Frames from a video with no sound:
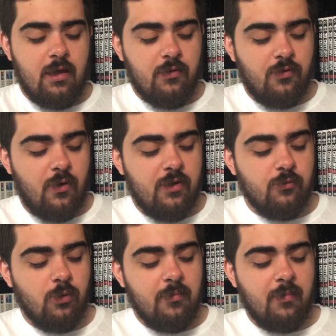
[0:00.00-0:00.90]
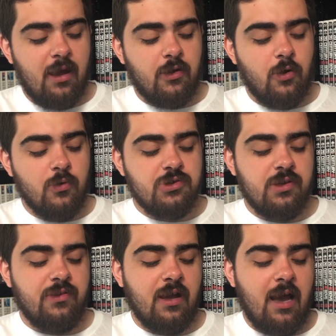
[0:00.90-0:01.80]
So it is written by
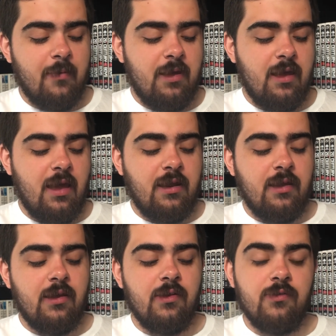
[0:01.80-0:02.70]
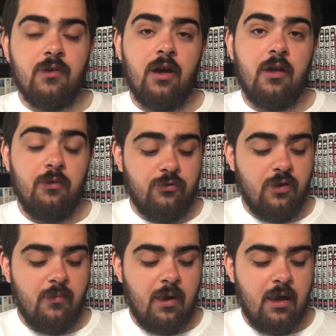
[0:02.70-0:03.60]
Kojin Takami and it is
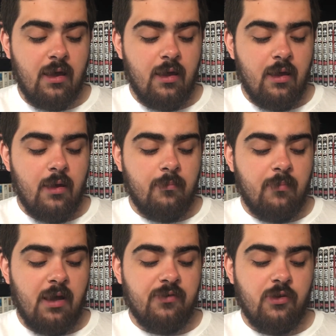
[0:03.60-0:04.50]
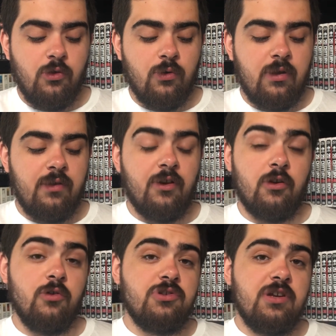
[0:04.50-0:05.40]
illustrated by Masayuki
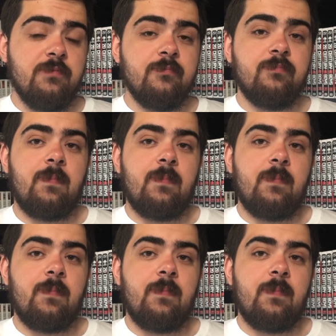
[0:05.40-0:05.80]
Taguchi.